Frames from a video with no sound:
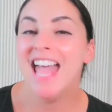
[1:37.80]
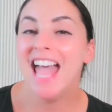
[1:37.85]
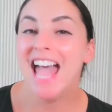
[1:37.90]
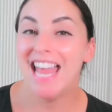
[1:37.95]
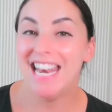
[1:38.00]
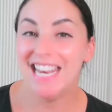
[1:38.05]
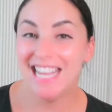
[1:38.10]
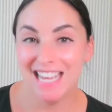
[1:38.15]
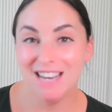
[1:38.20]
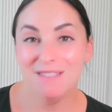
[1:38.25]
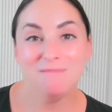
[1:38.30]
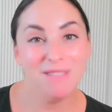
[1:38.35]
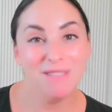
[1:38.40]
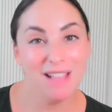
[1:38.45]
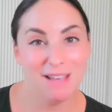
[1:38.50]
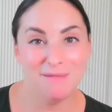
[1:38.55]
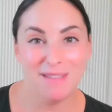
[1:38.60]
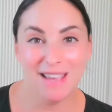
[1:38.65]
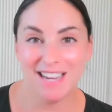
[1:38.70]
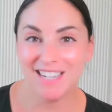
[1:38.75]
And in
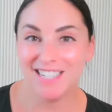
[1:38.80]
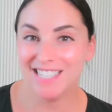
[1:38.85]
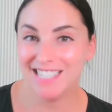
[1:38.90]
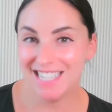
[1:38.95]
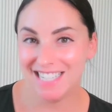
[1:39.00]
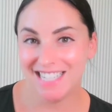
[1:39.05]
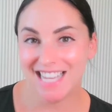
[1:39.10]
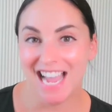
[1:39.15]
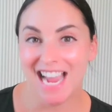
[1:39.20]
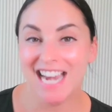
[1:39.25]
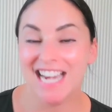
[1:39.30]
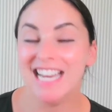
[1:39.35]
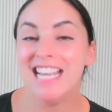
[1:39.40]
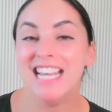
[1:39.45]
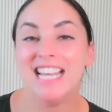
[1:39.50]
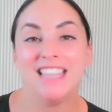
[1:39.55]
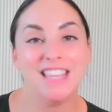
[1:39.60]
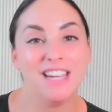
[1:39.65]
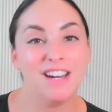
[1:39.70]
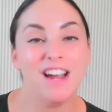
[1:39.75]
Playmaker
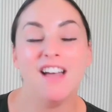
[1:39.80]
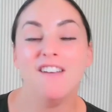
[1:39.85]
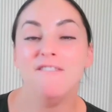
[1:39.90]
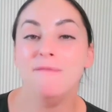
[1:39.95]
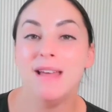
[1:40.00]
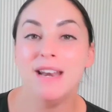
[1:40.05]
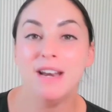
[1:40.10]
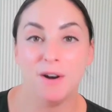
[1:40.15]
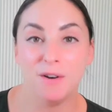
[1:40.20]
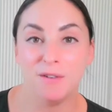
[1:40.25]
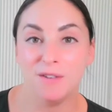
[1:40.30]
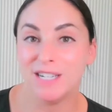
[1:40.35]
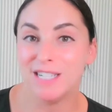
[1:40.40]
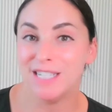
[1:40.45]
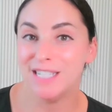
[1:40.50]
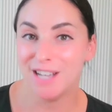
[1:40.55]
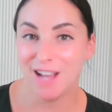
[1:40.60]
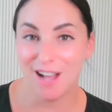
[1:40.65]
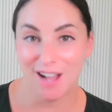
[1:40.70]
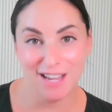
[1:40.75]
Society, there have been
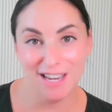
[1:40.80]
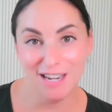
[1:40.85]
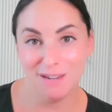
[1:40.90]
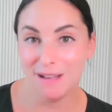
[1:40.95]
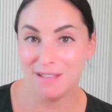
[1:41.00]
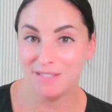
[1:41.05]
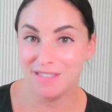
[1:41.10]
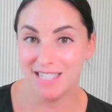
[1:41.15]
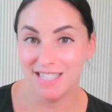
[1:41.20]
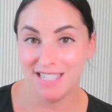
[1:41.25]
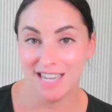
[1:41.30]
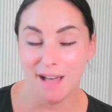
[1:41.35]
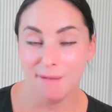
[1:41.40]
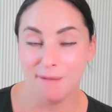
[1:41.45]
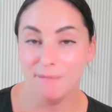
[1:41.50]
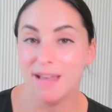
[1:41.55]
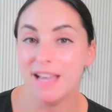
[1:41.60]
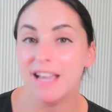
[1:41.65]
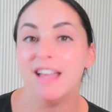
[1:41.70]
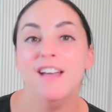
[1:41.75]
owners talking about this
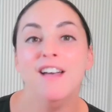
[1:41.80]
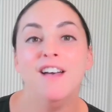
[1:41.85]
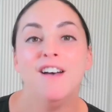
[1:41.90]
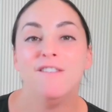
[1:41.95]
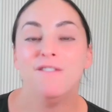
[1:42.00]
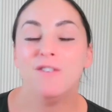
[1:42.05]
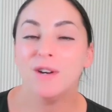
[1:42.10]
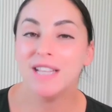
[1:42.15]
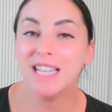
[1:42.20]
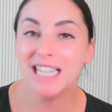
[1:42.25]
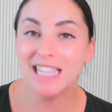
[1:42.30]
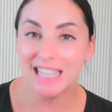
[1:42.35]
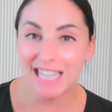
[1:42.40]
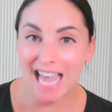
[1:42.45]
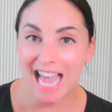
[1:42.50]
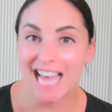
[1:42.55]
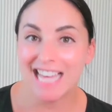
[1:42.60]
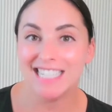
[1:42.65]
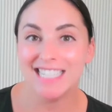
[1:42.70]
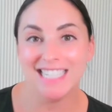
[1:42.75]
topic for the
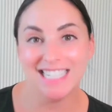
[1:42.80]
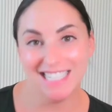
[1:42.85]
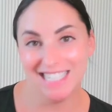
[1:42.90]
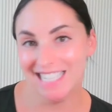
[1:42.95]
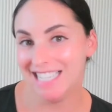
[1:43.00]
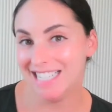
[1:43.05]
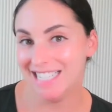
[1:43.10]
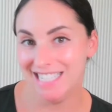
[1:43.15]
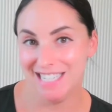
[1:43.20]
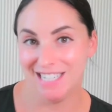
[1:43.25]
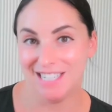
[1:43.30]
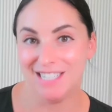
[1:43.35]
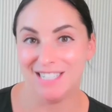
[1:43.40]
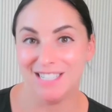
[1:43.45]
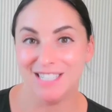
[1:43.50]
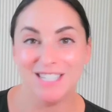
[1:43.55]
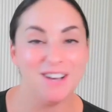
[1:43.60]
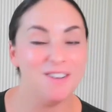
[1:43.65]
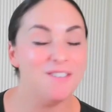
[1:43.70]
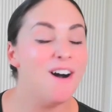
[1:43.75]
last 6 years.
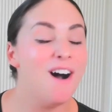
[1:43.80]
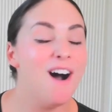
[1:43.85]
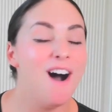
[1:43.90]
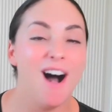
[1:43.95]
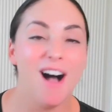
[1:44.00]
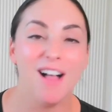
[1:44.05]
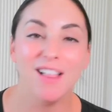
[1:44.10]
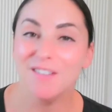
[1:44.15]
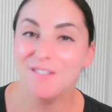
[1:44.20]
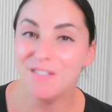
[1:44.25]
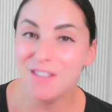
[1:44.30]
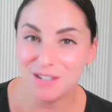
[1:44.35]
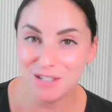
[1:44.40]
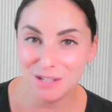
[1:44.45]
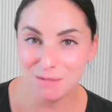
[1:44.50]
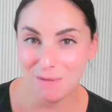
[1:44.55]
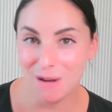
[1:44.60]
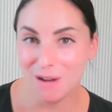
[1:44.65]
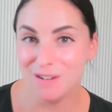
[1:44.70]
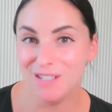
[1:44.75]
So all of those
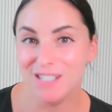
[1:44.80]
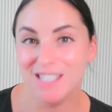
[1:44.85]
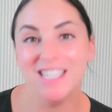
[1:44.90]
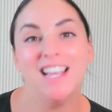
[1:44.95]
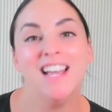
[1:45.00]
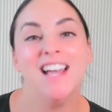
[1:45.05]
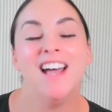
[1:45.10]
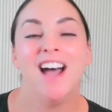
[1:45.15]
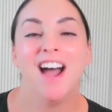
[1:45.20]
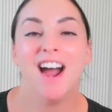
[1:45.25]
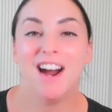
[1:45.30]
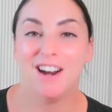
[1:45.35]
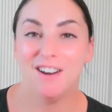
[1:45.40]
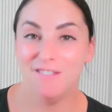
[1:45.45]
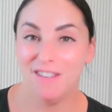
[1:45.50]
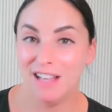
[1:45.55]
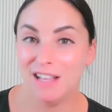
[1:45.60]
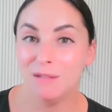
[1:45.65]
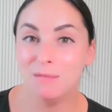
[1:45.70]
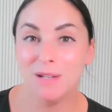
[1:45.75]
posts are
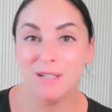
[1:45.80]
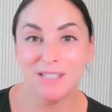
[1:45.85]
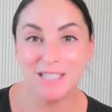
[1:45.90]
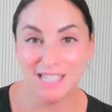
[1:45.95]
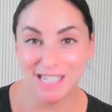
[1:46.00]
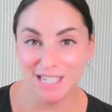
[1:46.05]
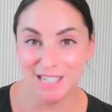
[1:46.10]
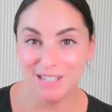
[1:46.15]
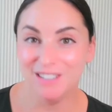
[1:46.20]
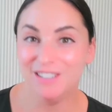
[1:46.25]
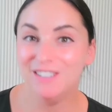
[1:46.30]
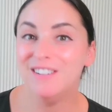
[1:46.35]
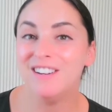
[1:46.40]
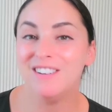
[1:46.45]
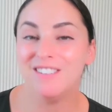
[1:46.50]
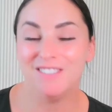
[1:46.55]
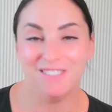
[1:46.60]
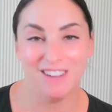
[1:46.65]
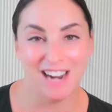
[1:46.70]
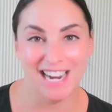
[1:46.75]
available to you
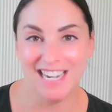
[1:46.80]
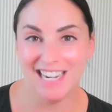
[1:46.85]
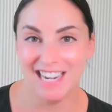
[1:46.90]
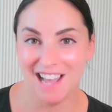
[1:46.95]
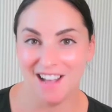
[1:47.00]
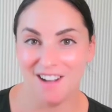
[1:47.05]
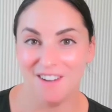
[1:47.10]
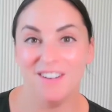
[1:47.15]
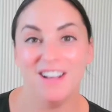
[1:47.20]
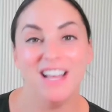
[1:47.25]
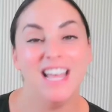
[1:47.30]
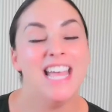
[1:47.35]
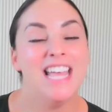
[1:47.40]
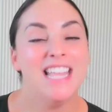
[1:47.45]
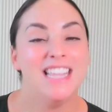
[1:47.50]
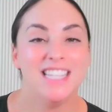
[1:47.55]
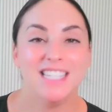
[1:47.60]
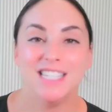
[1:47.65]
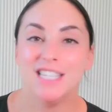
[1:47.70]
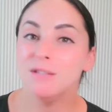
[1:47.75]
right now.
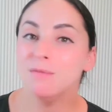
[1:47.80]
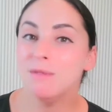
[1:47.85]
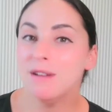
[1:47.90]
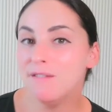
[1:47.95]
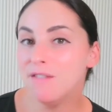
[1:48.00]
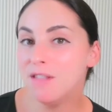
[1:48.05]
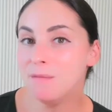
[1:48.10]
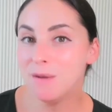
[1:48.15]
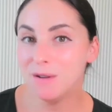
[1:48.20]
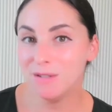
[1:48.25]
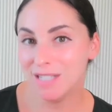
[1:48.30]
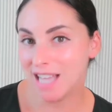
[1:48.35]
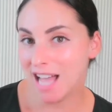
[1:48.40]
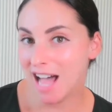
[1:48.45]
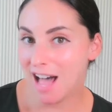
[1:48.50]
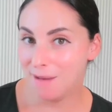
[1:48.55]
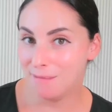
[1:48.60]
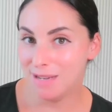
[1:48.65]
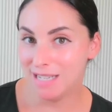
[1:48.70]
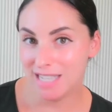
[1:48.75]
This is one of the most
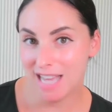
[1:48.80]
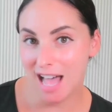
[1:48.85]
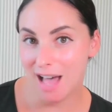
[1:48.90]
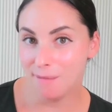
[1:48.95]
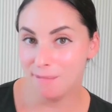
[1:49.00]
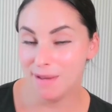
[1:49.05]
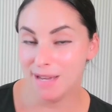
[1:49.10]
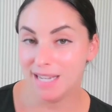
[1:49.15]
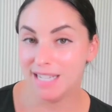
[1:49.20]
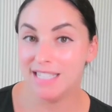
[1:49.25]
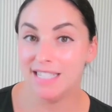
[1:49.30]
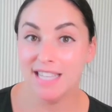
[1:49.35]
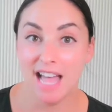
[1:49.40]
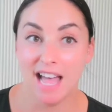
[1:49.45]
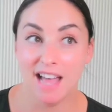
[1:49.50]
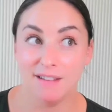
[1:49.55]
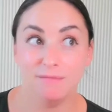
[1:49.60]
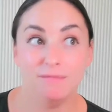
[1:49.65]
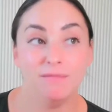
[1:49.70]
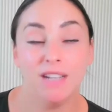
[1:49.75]
common topics
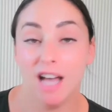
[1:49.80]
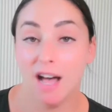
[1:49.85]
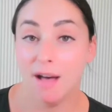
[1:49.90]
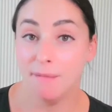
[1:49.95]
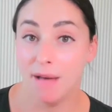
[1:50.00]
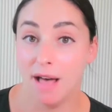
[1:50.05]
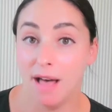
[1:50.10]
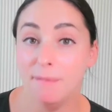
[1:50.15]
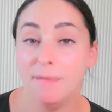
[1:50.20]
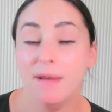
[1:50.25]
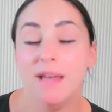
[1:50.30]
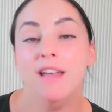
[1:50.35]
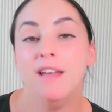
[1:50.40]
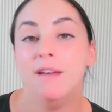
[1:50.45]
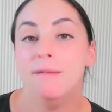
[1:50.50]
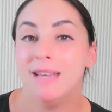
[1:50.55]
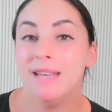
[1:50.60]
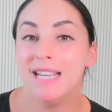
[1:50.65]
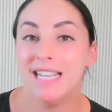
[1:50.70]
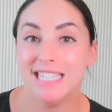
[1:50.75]
that come up
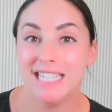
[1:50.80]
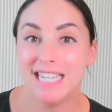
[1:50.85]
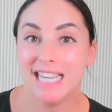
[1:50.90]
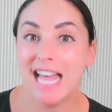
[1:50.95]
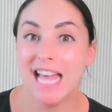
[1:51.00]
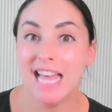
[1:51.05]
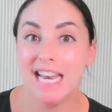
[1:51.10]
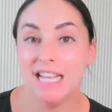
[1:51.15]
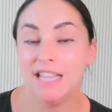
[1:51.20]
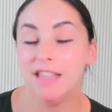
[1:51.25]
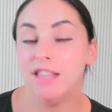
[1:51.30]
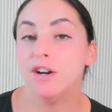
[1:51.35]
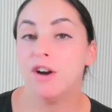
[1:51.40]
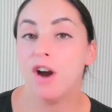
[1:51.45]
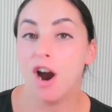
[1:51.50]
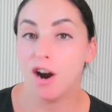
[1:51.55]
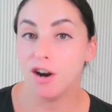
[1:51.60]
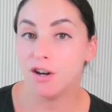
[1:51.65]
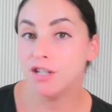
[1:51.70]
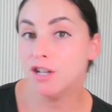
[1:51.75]
because, again, there
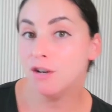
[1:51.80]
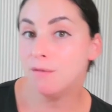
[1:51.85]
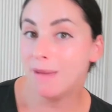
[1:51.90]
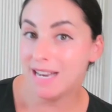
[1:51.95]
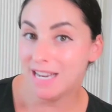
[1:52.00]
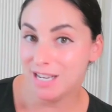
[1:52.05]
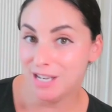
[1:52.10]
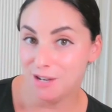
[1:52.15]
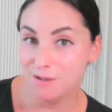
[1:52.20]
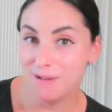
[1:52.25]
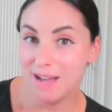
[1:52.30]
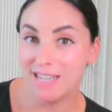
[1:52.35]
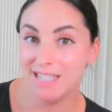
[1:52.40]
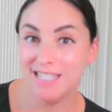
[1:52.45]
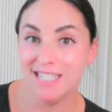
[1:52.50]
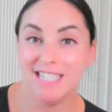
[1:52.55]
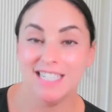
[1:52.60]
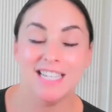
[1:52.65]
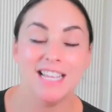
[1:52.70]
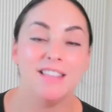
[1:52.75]
are so many
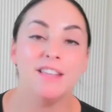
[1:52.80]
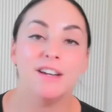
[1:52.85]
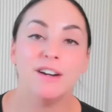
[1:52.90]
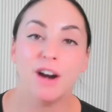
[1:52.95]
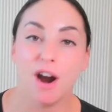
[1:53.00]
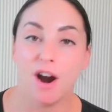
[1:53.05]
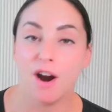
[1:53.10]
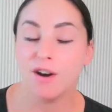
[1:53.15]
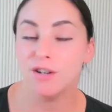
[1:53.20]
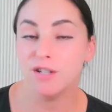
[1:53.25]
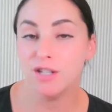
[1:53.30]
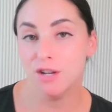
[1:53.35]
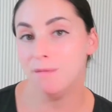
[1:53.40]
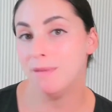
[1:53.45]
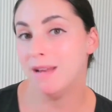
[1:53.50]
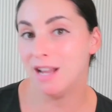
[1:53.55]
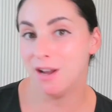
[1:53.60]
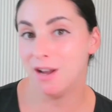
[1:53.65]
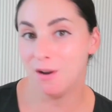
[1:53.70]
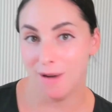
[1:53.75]
nuances and there are so
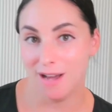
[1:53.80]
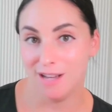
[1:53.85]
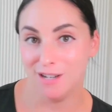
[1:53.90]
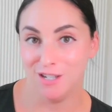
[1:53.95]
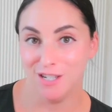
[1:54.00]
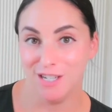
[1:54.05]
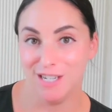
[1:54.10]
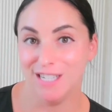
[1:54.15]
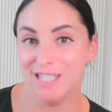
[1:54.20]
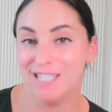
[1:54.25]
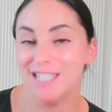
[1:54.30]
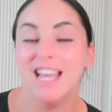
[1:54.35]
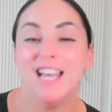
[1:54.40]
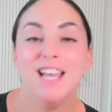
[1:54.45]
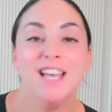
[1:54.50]
many questions.